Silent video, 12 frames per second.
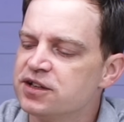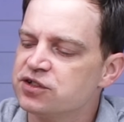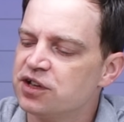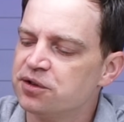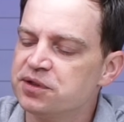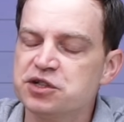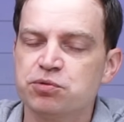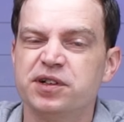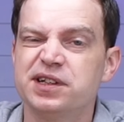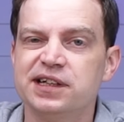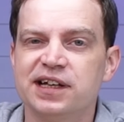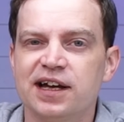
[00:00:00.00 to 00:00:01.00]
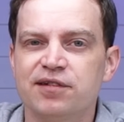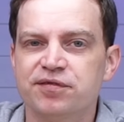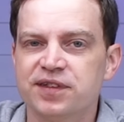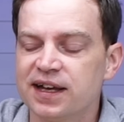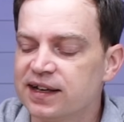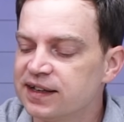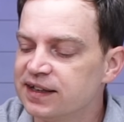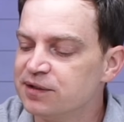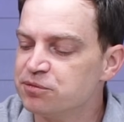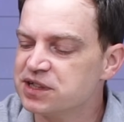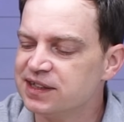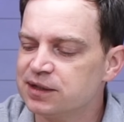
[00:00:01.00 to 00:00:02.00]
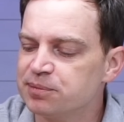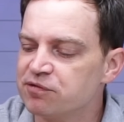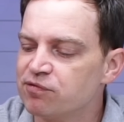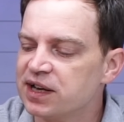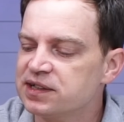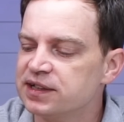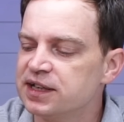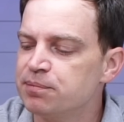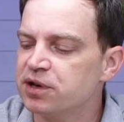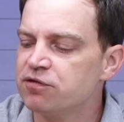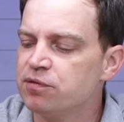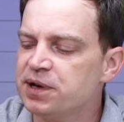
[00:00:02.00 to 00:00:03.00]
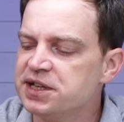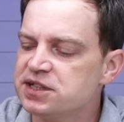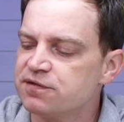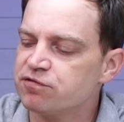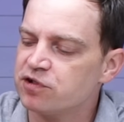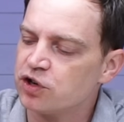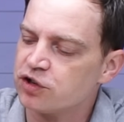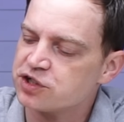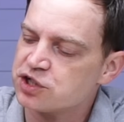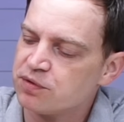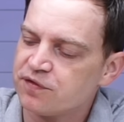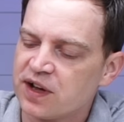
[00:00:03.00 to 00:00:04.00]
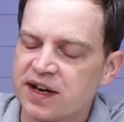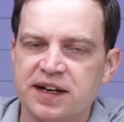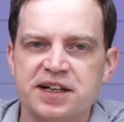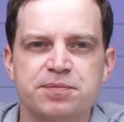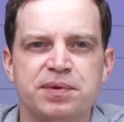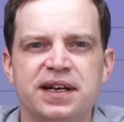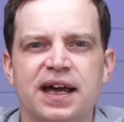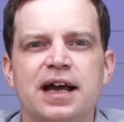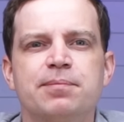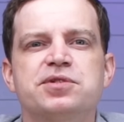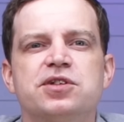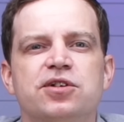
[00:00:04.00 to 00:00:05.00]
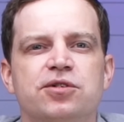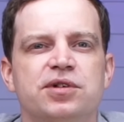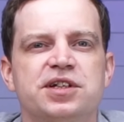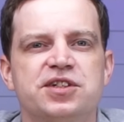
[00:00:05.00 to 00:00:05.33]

So this one did have that, and it was a little bit rattly, but I replaced it for a Noctua fan, and it's been absolutely